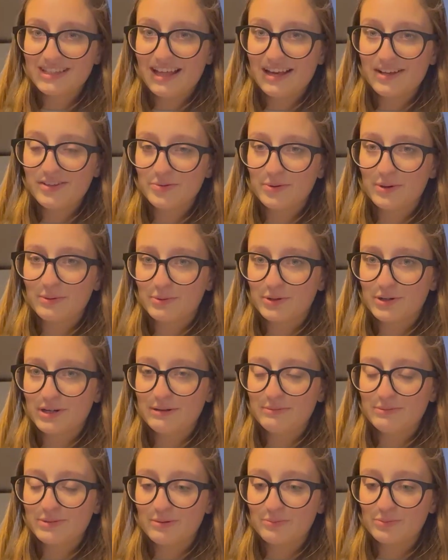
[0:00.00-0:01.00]
likes whipped
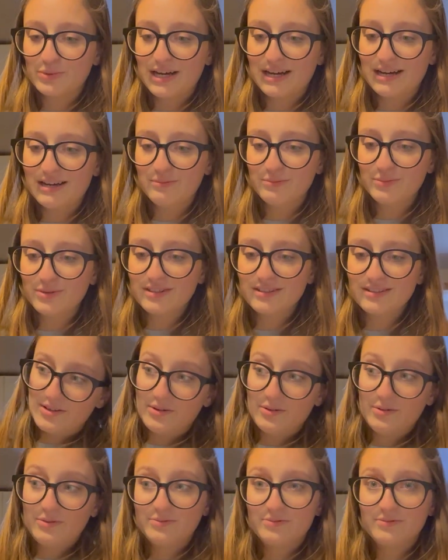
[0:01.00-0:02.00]
cream sometimes.
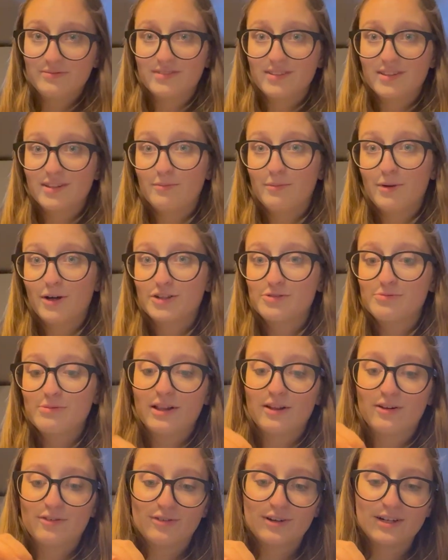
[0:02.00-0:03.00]
Oh. The
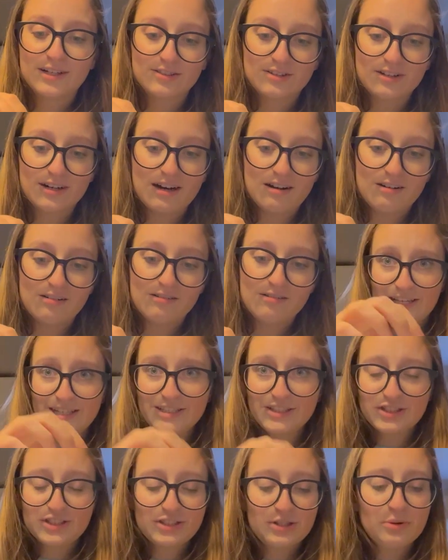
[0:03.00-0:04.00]
marshmallow freaked her out.
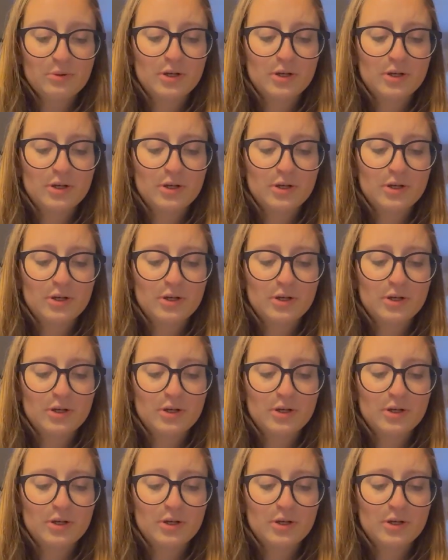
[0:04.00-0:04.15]
It's so